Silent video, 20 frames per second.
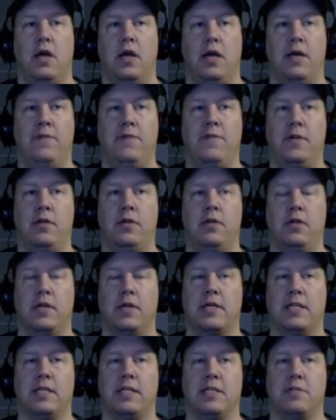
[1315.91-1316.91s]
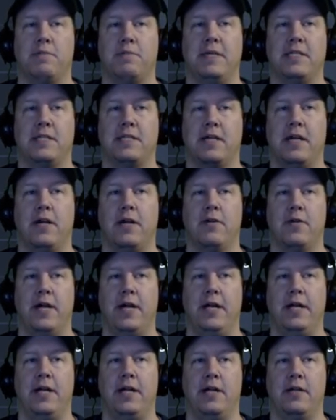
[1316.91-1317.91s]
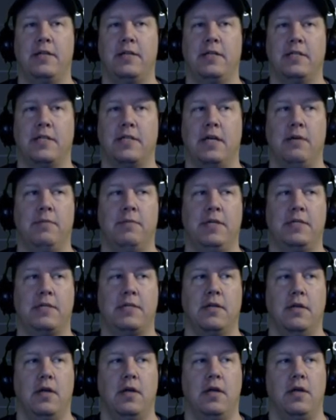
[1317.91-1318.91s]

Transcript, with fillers: if you look at this piece of gear right here, this helmet,